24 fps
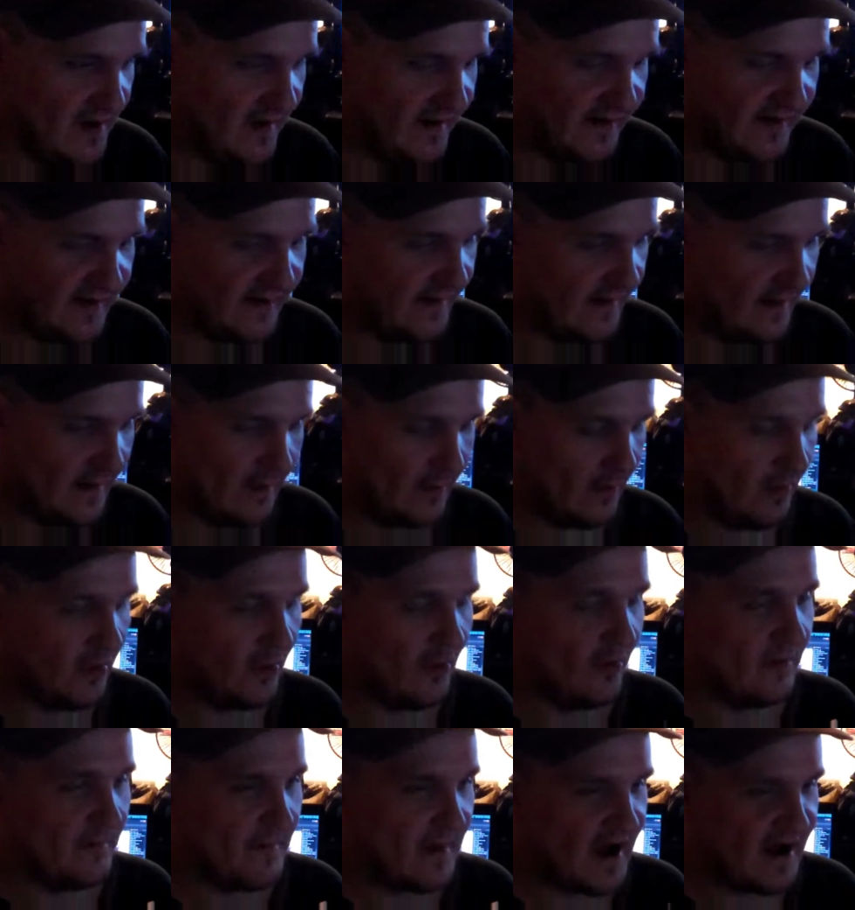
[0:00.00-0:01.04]
you know
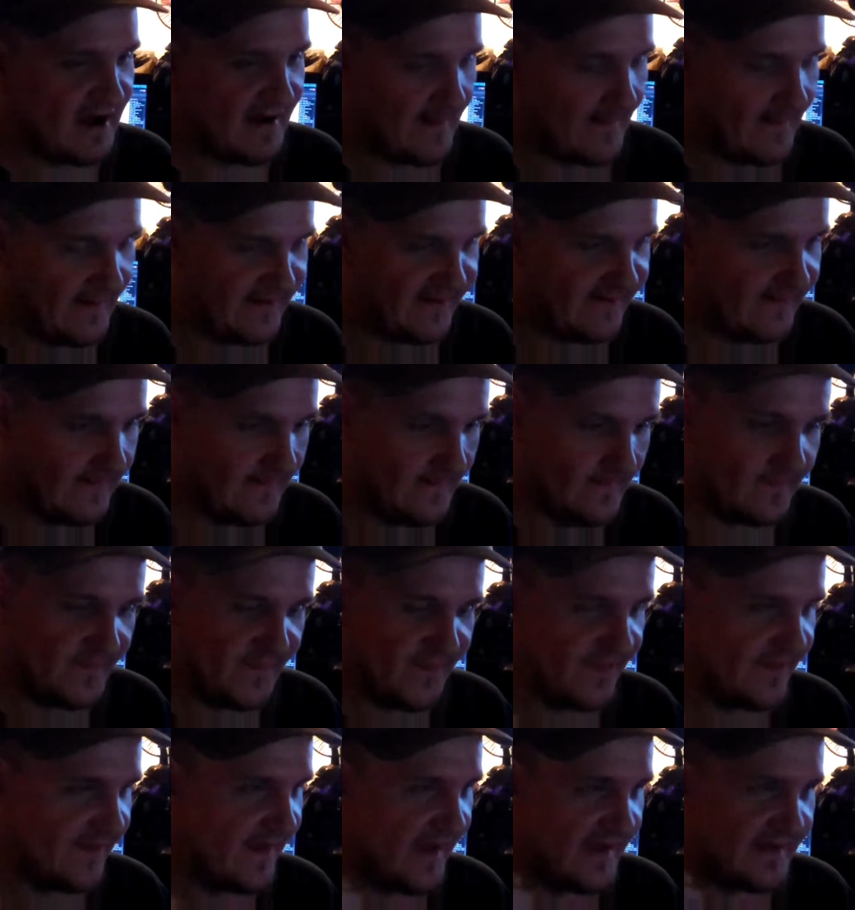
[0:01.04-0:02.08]
who am I
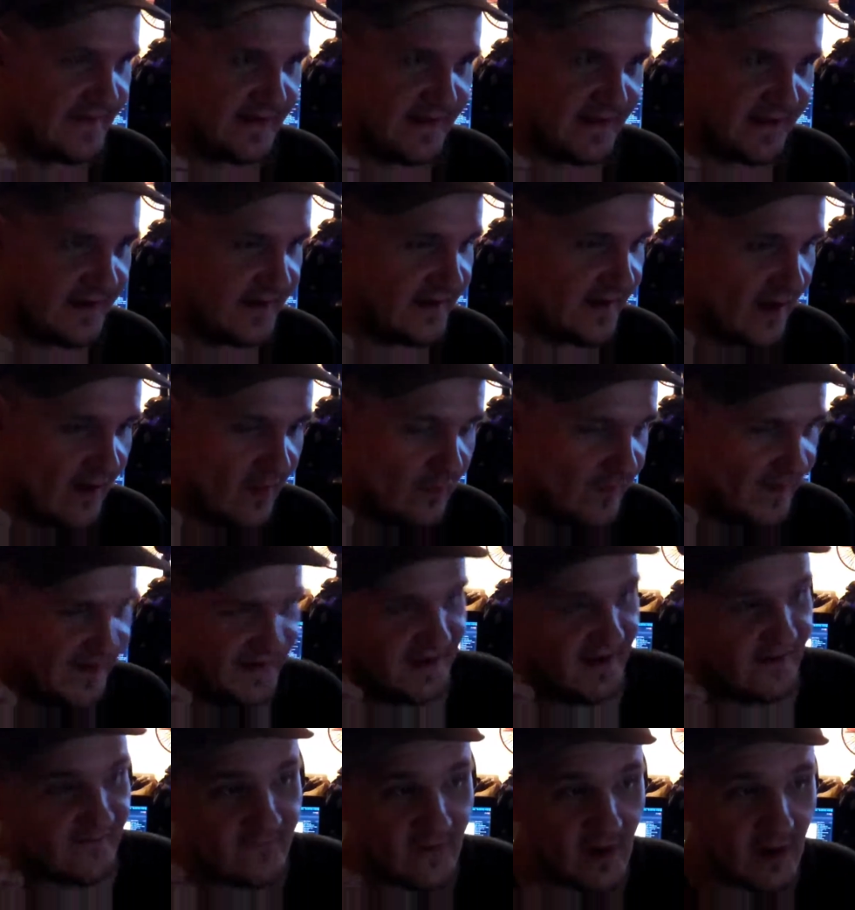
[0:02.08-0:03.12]
that you know we
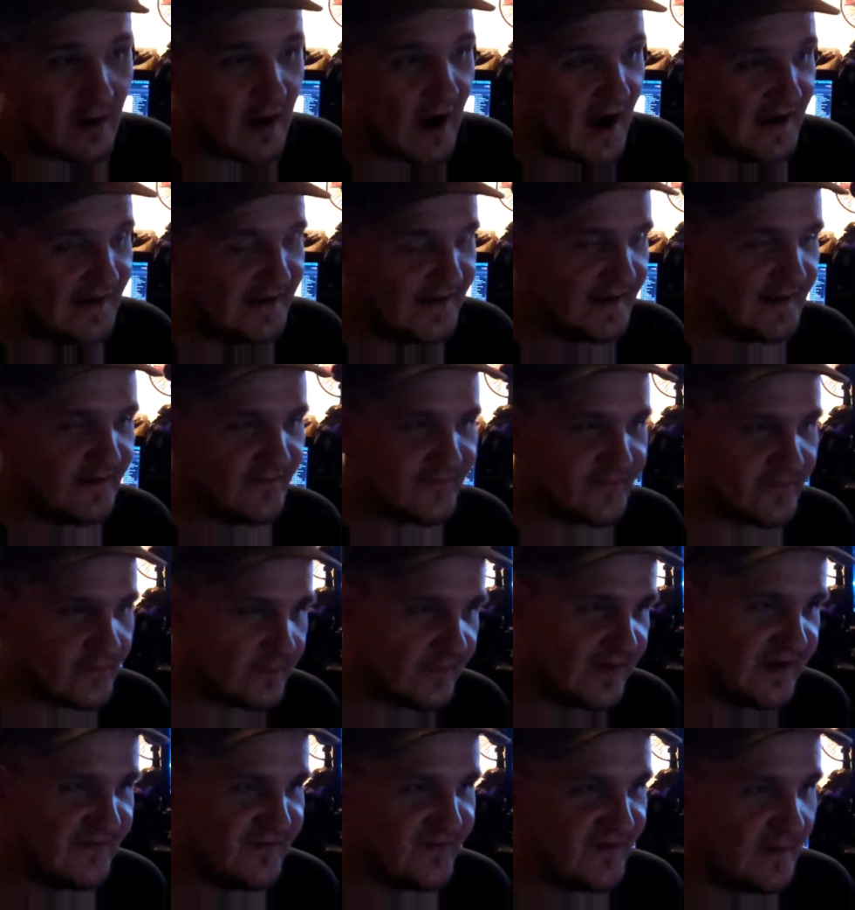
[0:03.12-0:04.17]
give our ideas a
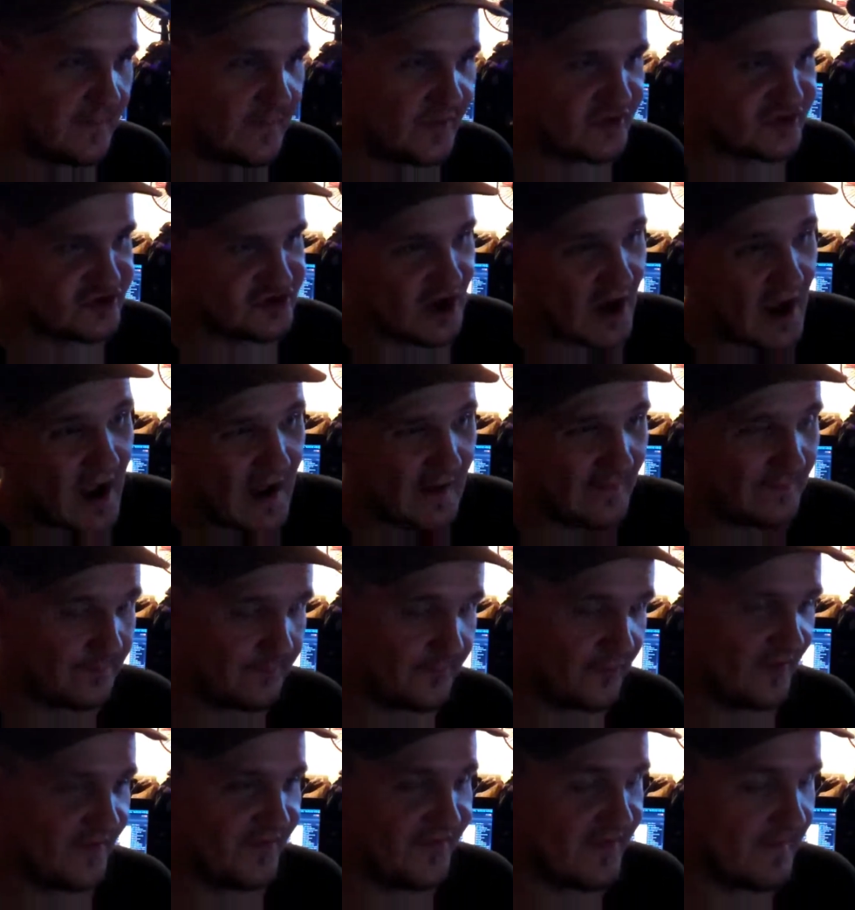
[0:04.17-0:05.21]
reasonable shot and
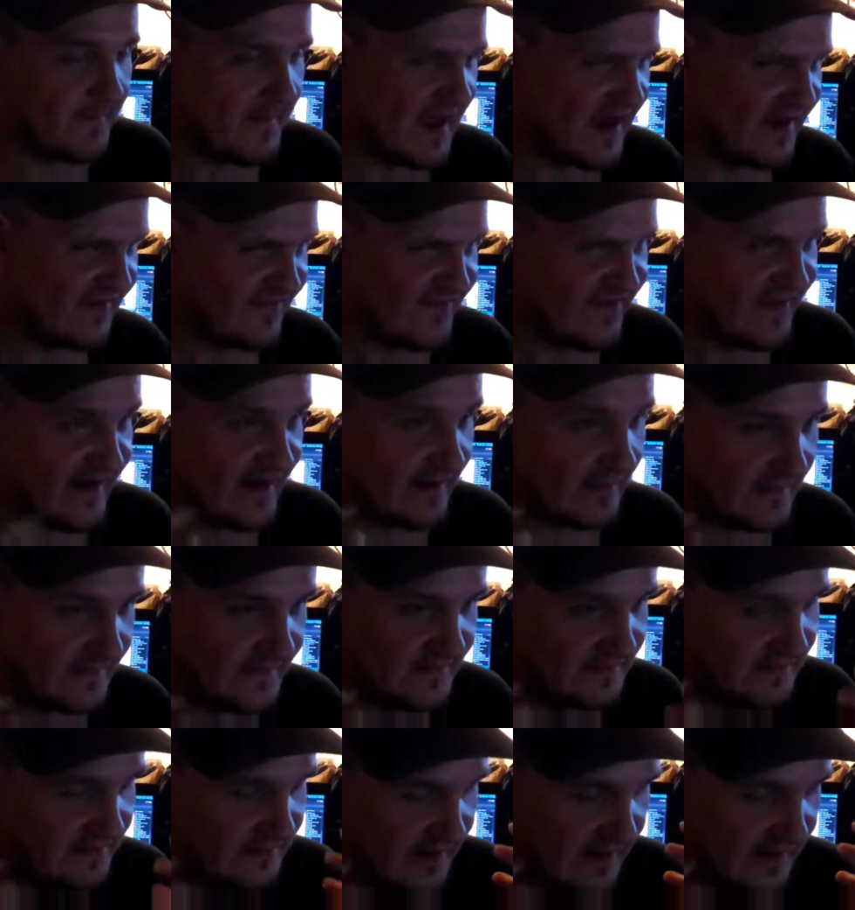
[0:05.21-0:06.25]
put them out there
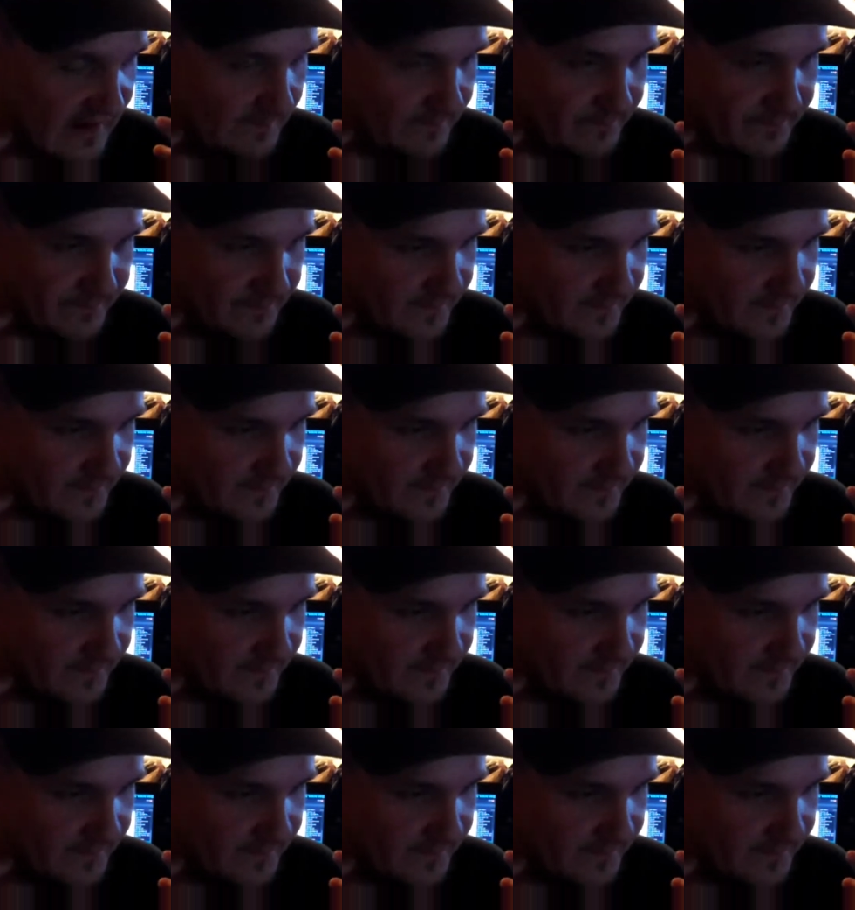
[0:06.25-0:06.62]
and and